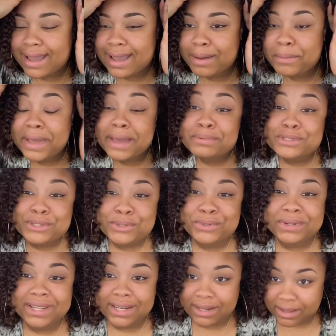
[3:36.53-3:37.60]

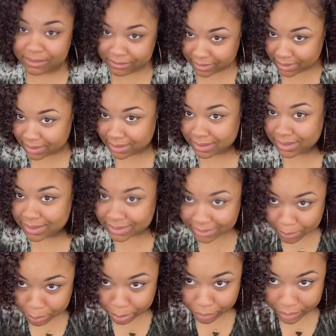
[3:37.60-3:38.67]
absolutely loving the
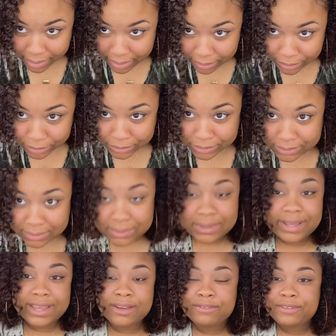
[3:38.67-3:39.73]
brown.
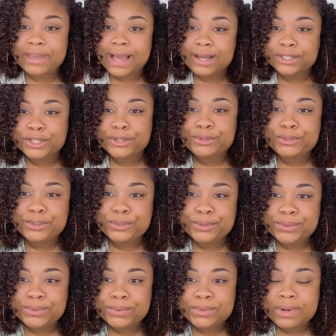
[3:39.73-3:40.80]
If y'all don't
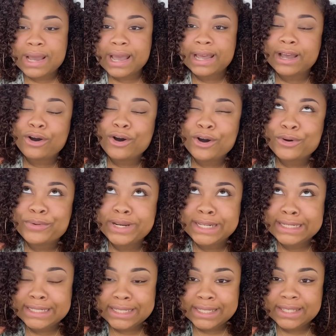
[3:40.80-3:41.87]
know, I already
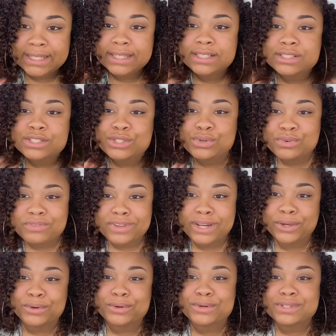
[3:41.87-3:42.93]
did 2
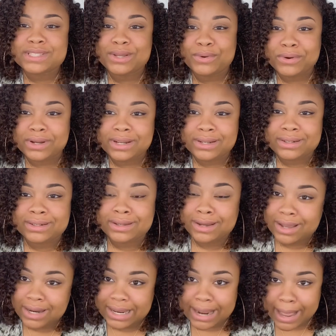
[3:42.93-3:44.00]
videos on the
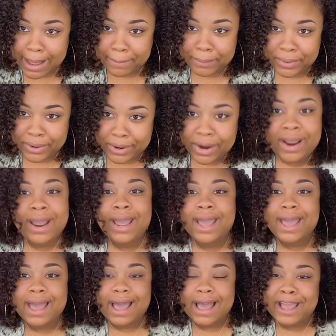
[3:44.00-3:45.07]
color copper.
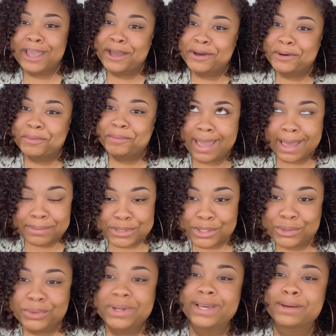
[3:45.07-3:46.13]
I am
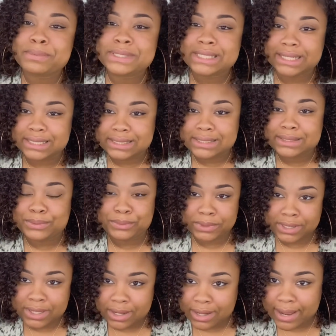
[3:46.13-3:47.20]
absolutely obsessed with the
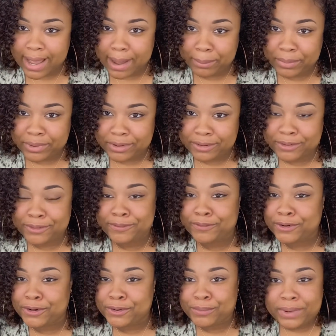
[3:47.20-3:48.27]
color copper
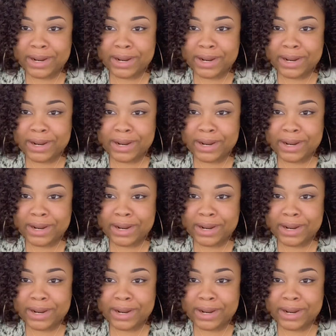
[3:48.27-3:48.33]
for whatever